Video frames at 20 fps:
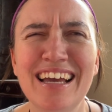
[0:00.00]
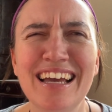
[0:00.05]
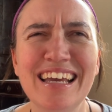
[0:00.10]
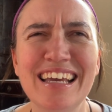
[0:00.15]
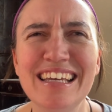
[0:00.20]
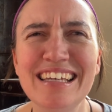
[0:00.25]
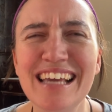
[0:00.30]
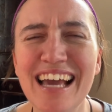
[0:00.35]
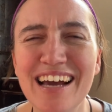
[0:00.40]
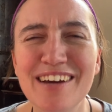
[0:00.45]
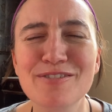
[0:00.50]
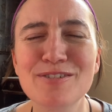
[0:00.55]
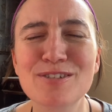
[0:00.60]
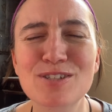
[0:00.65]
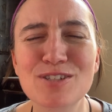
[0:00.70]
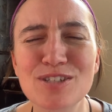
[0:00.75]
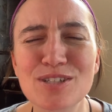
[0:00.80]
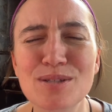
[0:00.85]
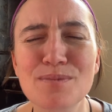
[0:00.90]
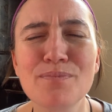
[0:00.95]
Yeah, it was
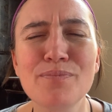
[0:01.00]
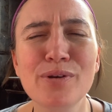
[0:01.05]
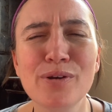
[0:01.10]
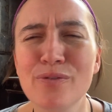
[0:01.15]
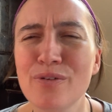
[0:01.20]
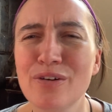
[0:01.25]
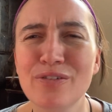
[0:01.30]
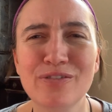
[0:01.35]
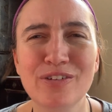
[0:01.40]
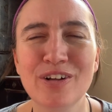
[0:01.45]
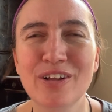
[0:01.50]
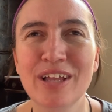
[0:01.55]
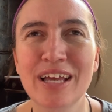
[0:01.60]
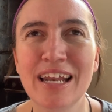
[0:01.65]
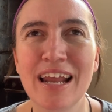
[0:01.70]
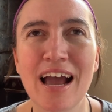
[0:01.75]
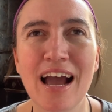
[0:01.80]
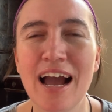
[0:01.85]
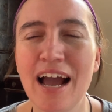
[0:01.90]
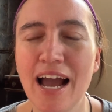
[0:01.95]
just beautiful, and
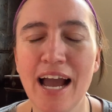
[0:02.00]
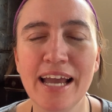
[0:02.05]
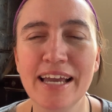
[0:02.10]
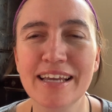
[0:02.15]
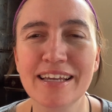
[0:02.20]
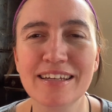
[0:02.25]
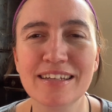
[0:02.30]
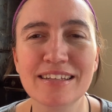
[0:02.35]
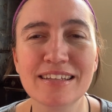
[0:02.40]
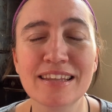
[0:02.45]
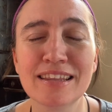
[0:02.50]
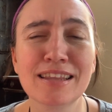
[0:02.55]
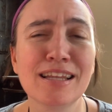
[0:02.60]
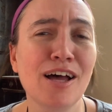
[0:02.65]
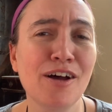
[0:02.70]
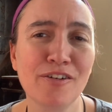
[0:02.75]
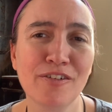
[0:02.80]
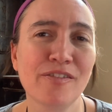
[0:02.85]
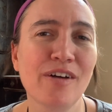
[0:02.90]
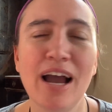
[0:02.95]
I
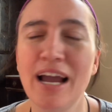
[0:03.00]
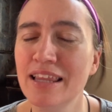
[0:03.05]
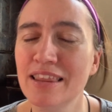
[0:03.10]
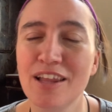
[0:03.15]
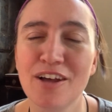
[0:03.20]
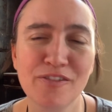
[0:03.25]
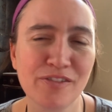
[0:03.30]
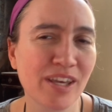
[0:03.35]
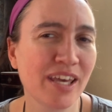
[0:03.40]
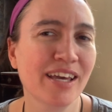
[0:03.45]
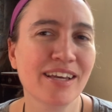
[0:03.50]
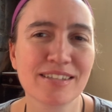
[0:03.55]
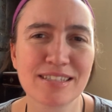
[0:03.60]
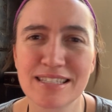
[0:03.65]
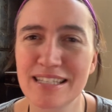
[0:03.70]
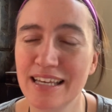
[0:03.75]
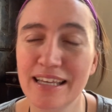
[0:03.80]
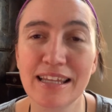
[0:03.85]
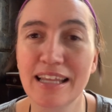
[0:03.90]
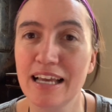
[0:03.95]
love kids.
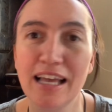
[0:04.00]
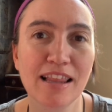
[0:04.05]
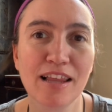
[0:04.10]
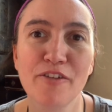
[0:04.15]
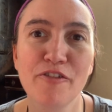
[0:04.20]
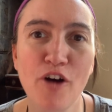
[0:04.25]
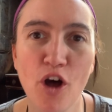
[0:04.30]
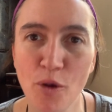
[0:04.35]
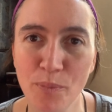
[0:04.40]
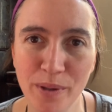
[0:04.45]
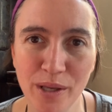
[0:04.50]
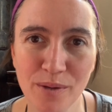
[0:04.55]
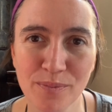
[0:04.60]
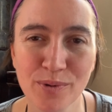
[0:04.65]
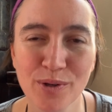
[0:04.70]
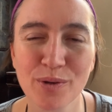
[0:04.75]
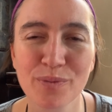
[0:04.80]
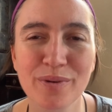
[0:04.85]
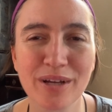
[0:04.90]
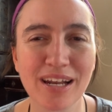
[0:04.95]
Like I love all
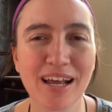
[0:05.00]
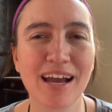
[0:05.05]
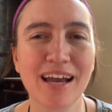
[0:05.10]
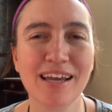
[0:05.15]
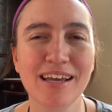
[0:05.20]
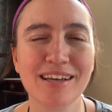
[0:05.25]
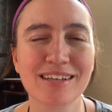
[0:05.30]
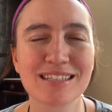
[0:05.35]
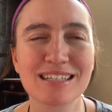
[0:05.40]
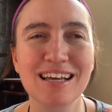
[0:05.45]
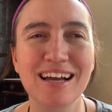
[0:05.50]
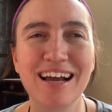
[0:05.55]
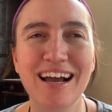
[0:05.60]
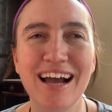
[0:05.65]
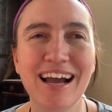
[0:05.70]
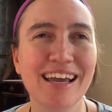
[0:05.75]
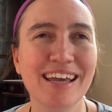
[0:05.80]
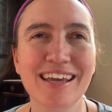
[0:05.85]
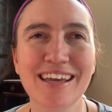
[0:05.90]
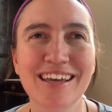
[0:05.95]
people, but
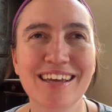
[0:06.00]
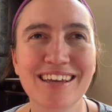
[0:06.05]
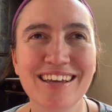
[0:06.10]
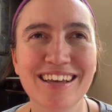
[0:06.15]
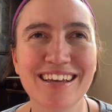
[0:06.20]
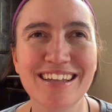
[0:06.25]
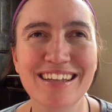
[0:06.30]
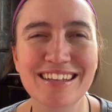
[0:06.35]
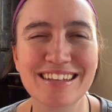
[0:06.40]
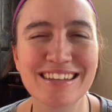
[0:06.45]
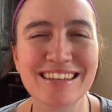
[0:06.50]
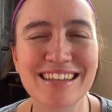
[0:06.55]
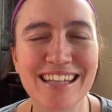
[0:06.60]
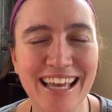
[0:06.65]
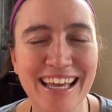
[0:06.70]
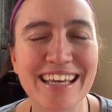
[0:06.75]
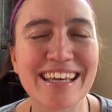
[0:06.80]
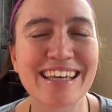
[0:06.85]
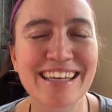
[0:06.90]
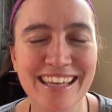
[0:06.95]
I
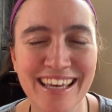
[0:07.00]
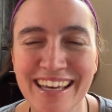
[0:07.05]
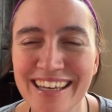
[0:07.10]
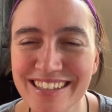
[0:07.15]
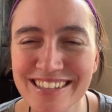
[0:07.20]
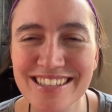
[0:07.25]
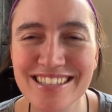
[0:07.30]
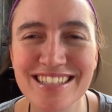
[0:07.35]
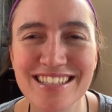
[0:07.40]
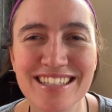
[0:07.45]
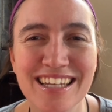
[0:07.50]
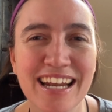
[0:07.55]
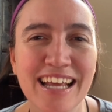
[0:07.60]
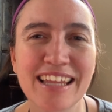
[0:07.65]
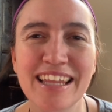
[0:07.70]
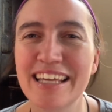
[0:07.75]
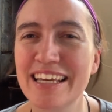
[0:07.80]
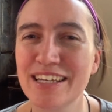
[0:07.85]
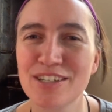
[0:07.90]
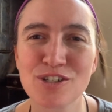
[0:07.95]
like kids and I
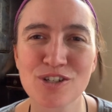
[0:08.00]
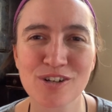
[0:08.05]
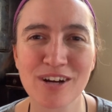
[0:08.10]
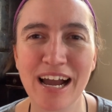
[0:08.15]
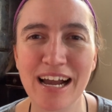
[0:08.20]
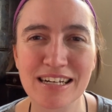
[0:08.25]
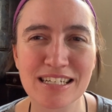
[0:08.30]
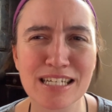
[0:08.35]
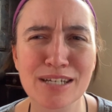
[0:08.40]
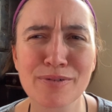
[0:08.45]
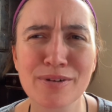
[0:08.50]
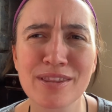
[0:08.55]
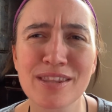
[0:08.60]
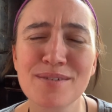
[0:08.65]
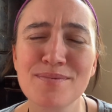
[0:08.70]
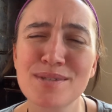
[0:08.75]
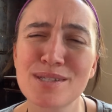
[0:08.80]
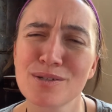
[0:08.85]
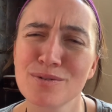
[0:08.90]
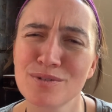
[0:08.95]
like interacting with them.
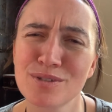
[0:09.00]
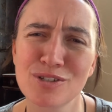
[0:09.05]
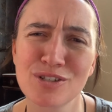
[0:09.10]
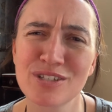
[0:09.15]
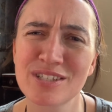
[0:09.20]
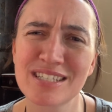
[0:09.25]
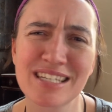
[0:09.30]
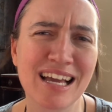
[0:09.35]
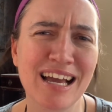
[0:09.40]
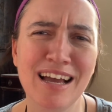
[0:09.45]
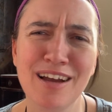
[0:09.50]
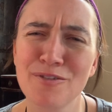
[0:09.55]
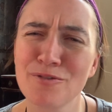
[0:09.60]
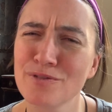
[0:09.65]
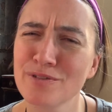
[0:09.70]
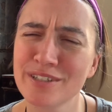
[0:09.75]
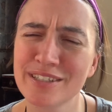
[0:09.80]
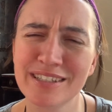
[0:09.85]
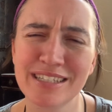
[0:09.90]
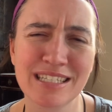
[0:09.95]
So it was just a
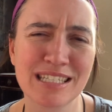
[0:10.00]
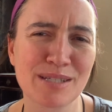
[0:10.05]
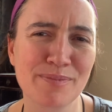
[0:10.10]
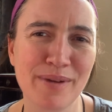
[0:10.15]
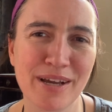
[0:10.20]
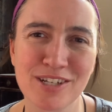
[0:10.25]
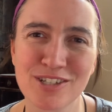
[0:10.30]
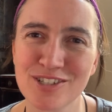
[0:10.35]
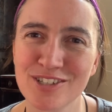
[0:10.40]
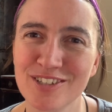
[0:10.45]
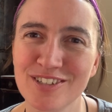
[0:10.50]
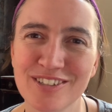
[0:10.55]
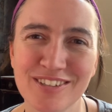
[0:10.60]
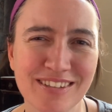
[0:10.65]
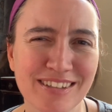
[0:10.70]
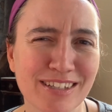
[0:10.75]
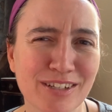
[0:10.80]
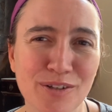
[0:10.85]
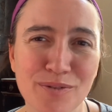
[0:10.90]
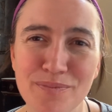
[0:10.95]
really special
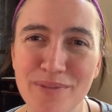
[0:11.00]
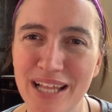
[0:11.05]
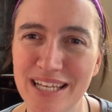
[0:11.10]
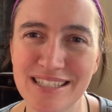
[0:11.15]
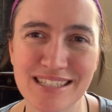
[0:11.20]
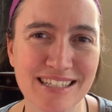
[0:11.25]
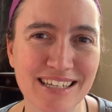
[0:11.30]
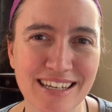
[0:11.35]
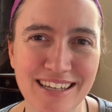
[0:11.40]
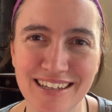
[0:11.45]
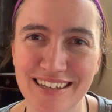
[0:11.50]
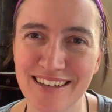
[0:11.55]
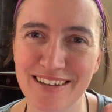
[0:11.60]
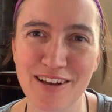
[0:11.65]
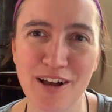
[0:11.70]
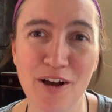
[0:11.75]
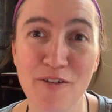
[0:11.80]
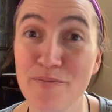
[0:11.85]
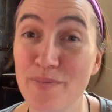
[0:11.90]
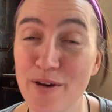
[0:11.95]
little blessing
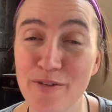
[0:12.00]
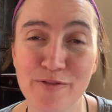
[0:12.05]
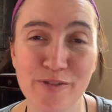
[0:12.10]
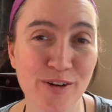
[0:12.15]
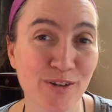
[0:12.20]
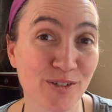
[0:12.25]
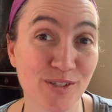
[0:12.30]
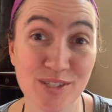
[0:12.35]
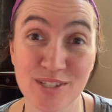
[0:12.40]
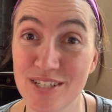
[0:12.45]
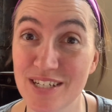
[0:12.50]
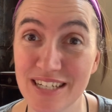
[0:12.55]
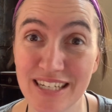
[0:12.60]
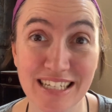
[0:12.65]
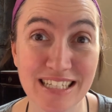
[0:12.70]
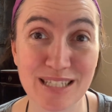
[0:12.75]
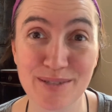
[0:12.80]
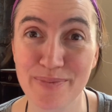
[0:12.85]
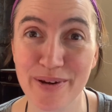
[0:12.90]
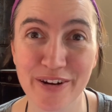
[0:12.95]
of my first
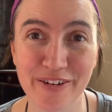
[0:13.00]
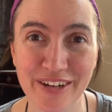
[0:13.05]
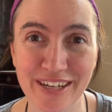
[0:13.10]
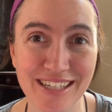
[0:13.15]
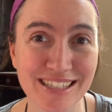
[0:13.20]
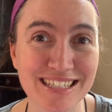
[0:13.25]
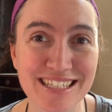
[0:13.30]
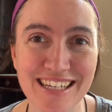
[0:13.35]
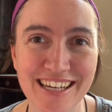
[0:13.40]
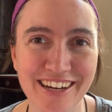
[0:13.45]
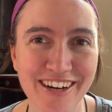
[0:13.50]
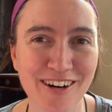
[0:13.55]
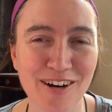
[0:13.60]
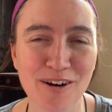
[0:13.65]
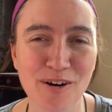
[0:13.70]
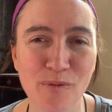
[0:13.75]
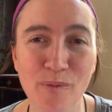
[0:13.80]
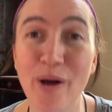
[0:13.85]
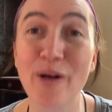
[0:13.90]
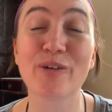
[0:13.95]
experience here,
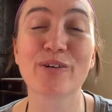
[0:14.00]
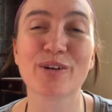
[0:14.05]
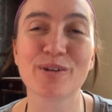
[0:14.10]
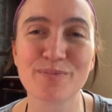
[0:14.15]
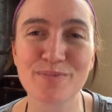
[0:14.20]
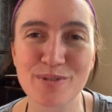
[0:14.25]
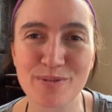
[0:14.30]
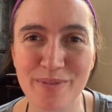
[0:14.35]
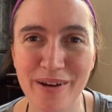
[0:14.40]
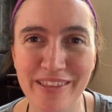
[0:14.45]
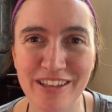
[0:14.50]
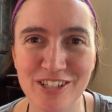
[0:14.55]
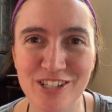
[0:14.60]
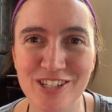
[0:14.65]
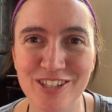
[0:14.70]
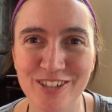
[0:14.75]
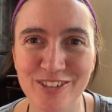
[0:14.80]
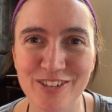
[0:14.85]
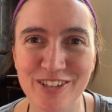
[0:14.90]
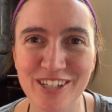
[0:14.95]
welcomed by the
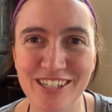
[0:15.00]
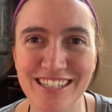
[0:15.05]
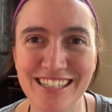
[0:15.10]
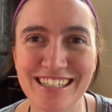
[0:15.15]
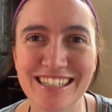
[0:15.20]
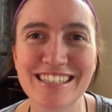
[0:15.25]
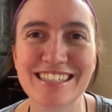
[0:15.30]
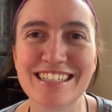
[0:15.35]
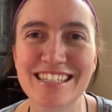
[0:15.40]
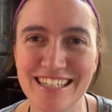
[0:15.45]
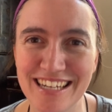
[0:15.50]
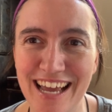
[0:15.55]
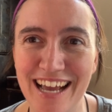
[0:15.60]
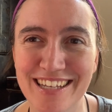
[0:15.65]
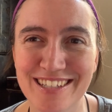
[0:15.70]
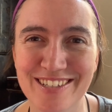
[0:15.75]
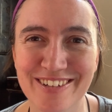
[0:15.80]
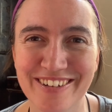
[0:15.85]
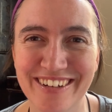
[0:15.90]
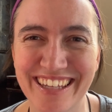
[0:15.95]
children to
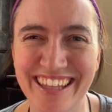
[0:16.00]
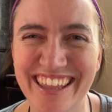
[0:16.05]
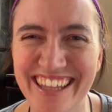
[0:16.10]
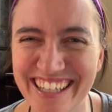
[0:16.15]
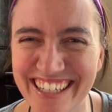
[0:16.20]
Nazareth.